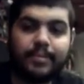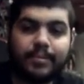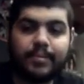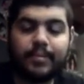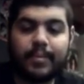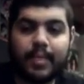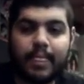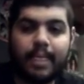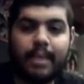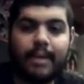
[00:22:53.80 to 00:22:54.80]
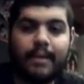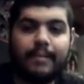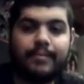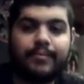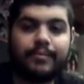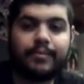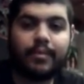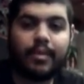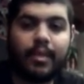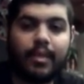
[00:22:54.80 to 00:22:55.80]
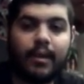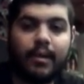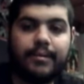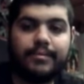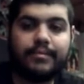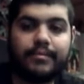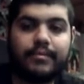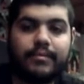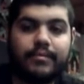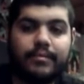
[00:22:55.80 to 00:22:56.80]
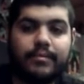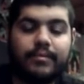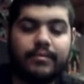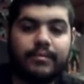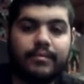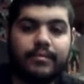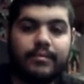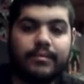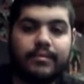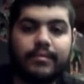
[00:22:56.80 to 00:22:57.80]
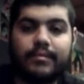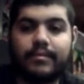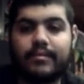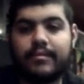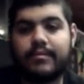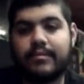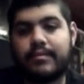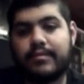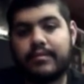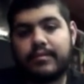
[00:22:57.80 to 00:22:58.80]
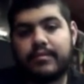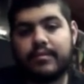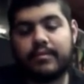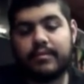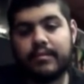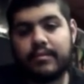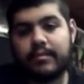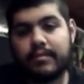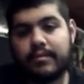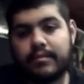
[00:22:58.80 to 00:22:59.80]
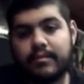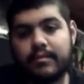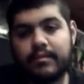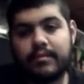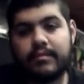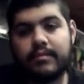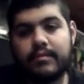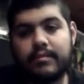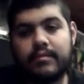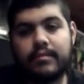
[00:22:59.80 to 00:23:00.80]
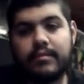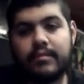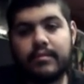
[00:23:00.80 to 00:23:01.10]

The person shown says nothing.